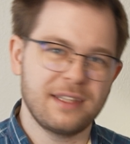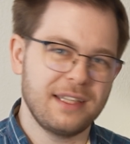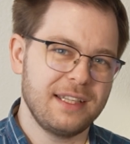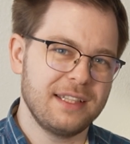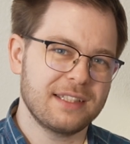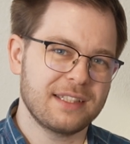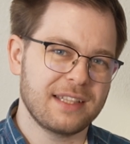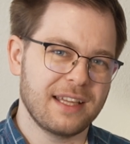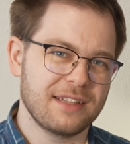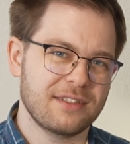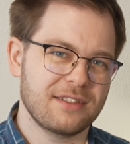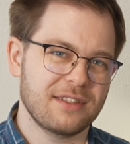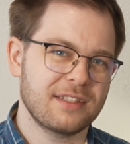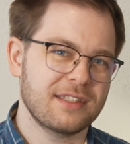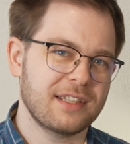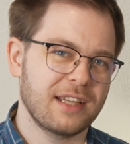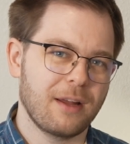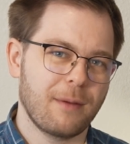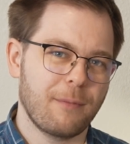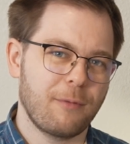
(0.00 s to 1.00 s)
these sensors
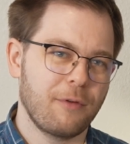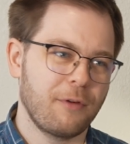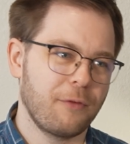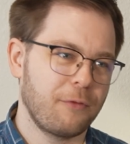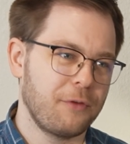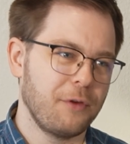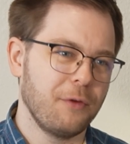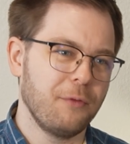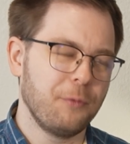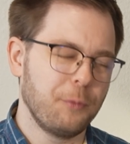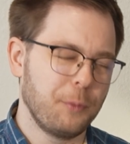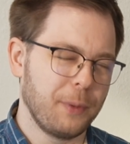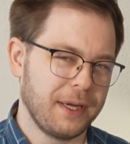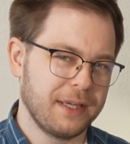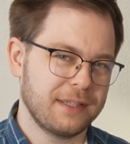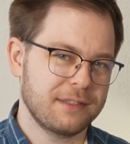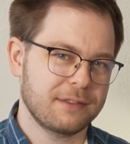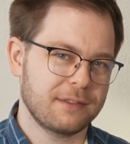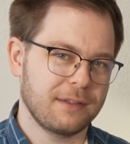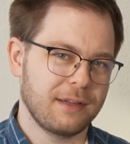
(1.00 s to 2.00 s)
set up for a few
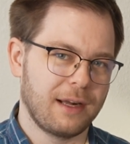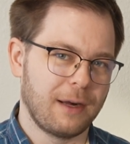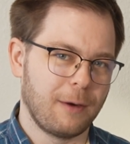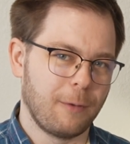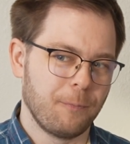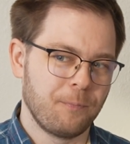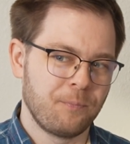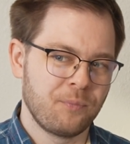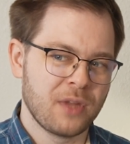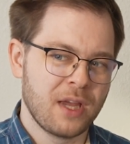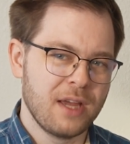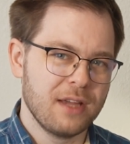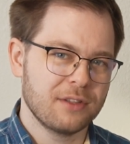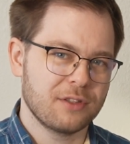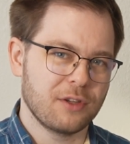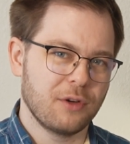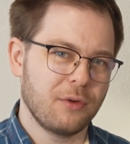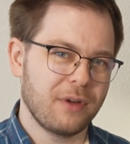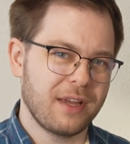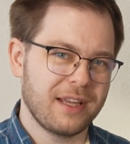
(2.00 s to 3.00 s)
weeks now,
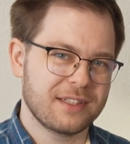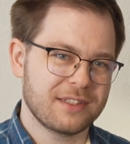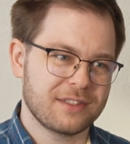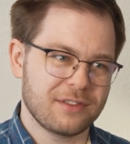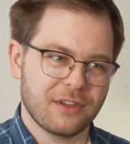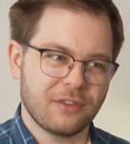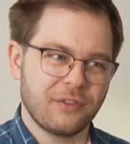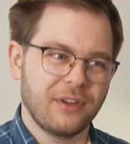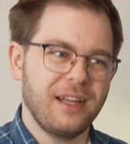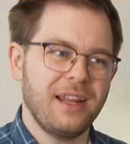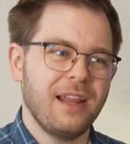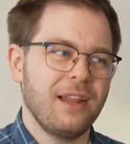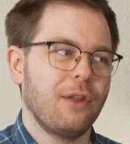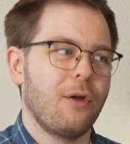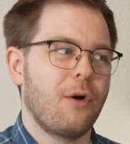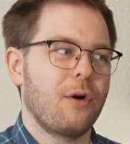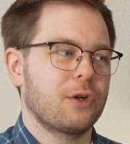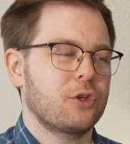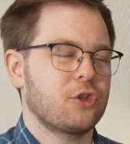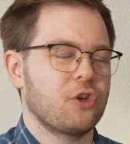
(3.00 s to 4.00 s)
so it's not really a
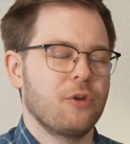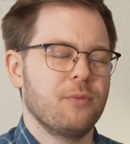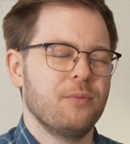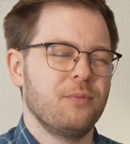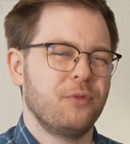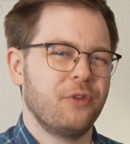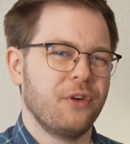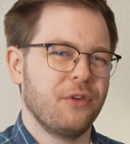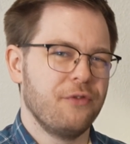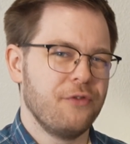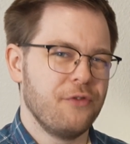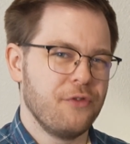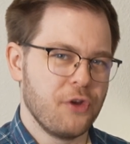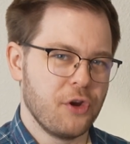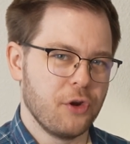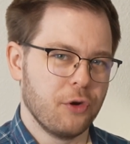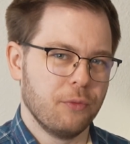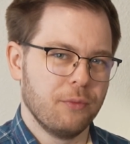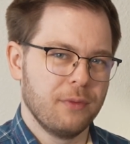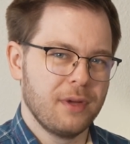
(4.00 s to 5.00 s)
long-term
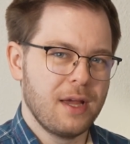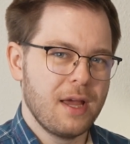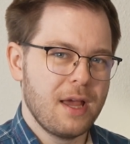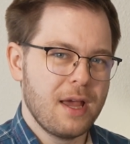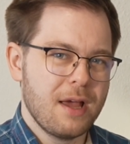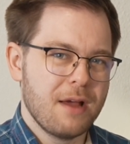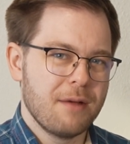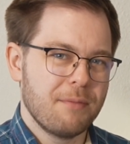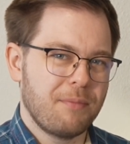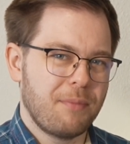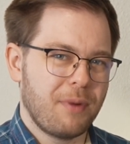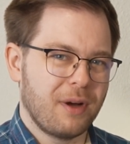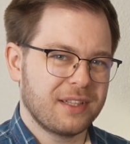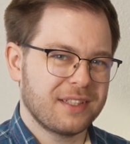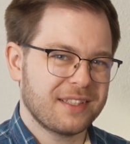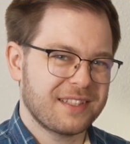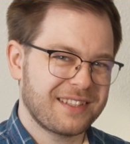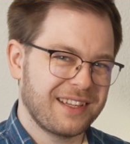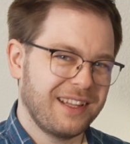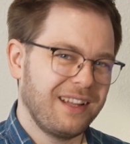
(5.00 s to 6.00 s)
review. But
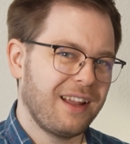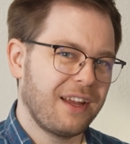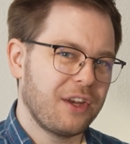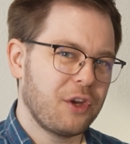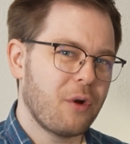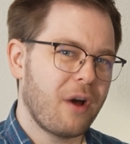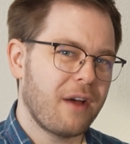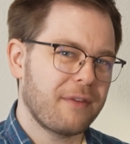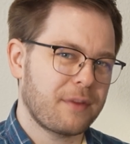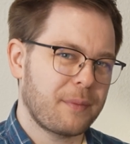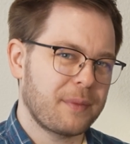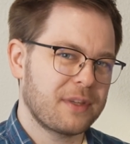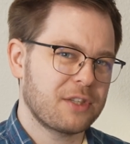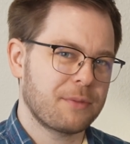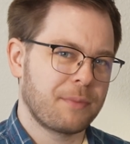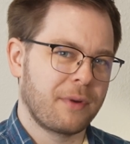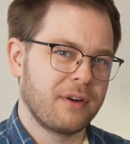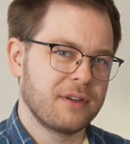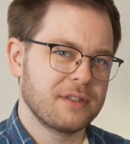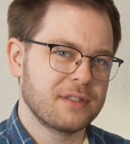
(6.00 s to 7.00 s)
still, I do have some
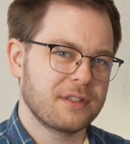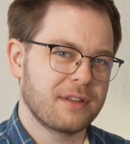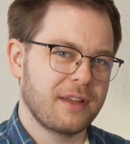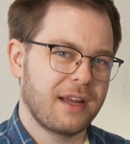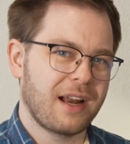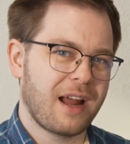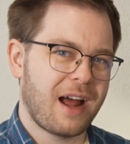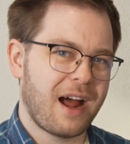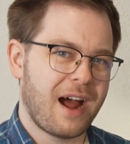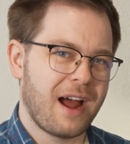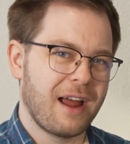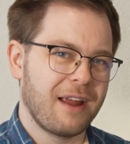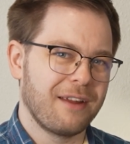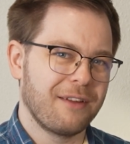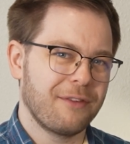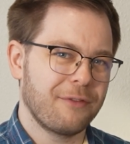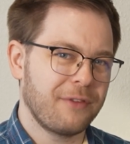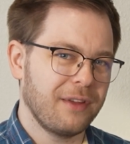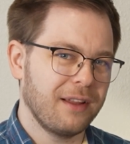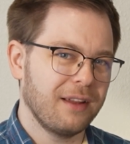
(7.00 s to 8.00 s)
experience that I
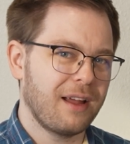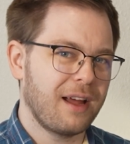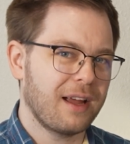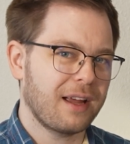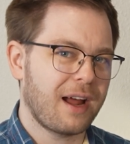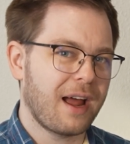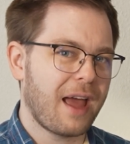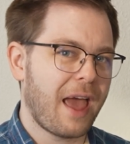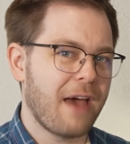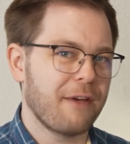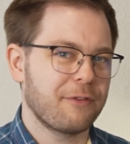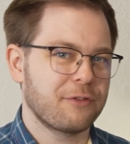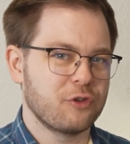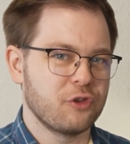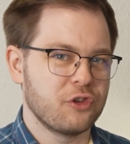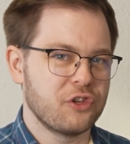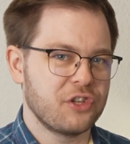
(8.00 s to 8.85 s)
feel like I have to